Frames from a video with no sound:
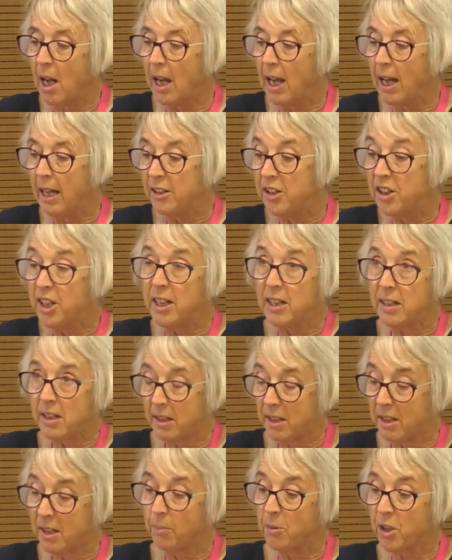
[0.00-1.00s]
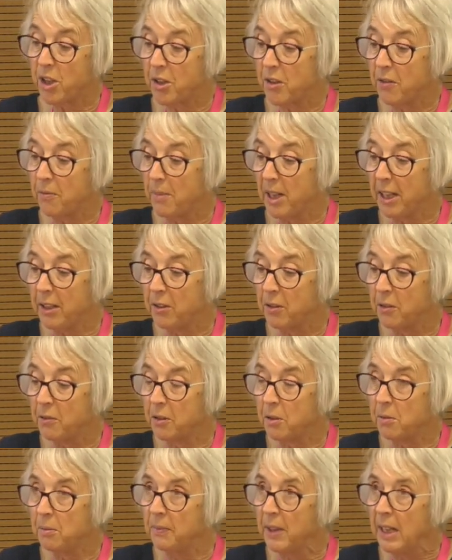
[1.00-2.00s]
And she is the subject of my
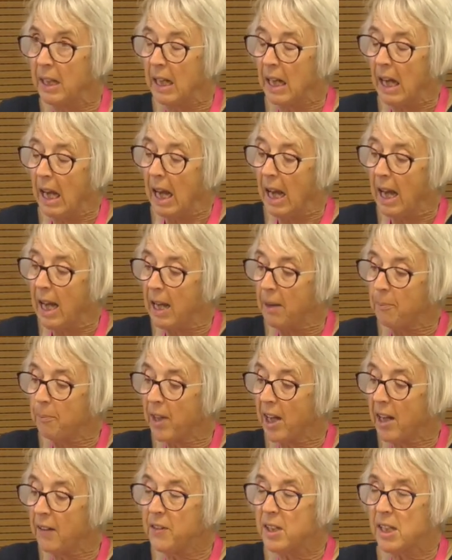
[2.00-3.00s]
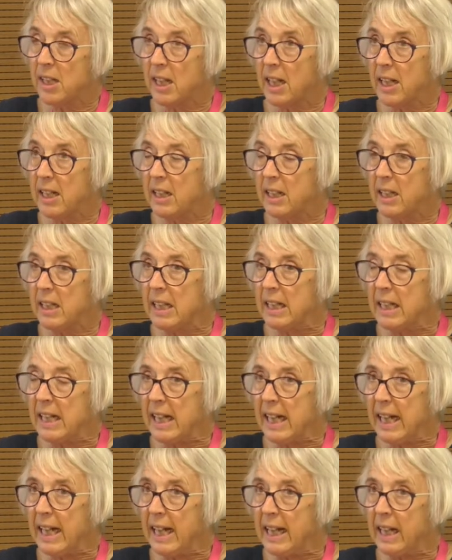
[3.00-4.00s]
novel. I've decided
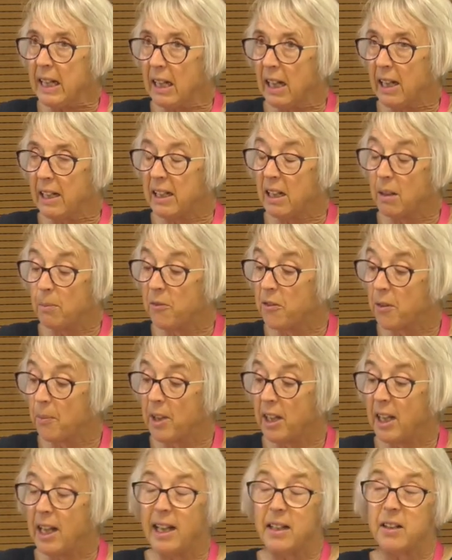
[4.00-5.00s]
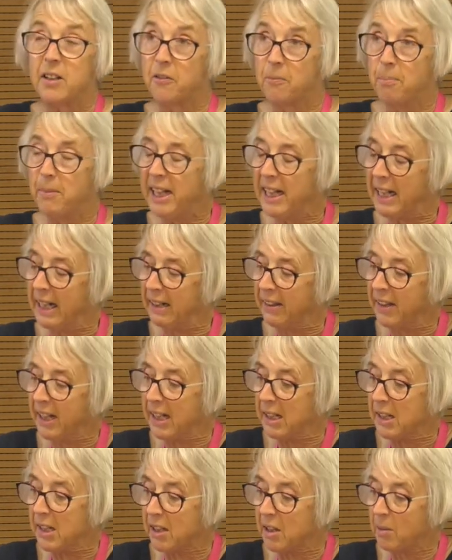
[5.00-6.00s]
today, I come from the land of making
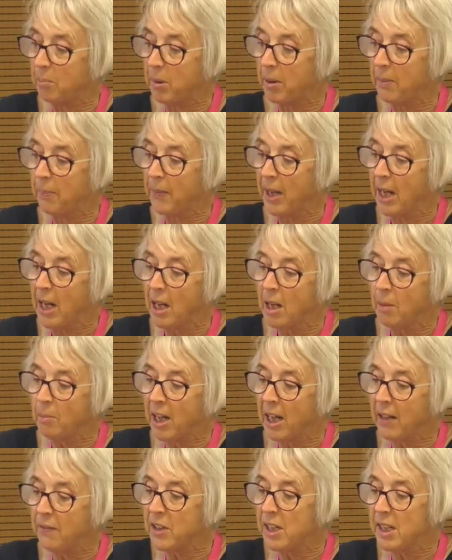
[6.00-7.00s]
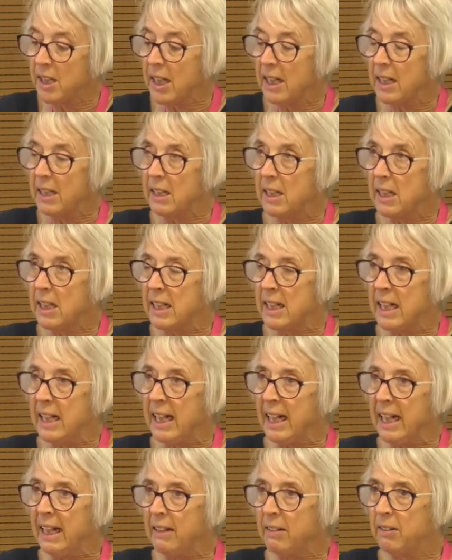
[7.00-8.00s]
things up, but I've decided
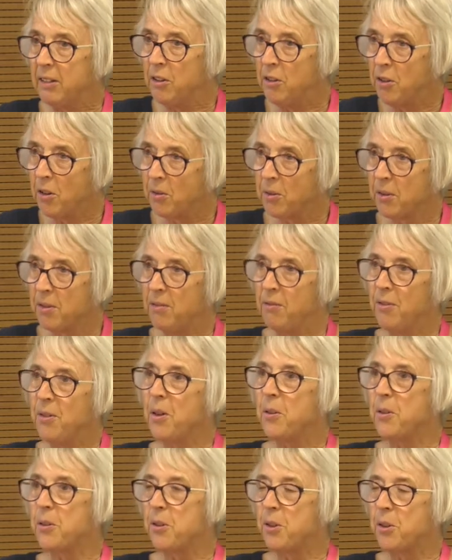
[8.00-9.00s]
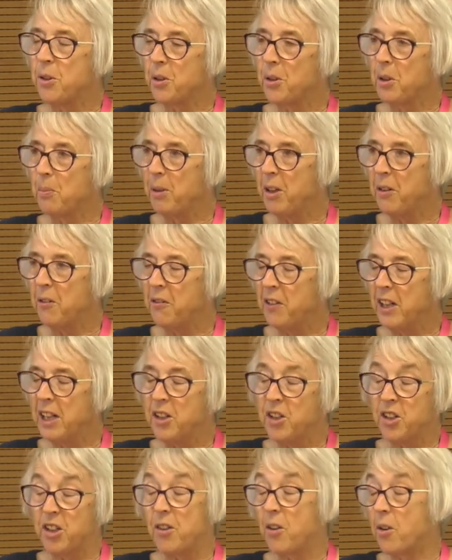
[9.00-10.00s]
today not to talk about
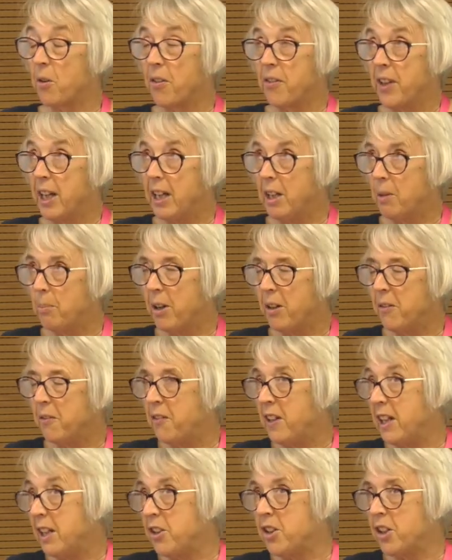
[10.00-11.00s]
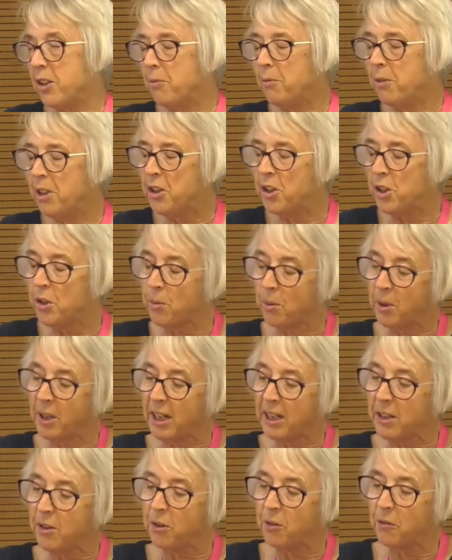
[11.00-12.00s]
fiction or think about fiction, which is what
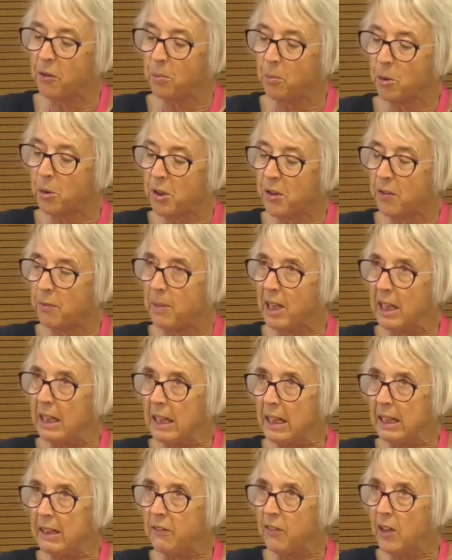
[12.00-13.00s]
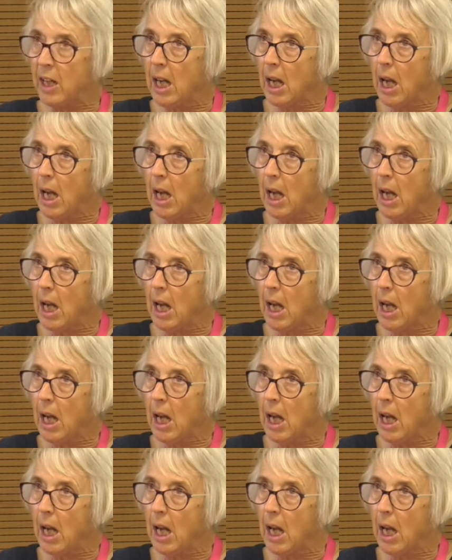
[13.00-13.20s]
I do for most of my life,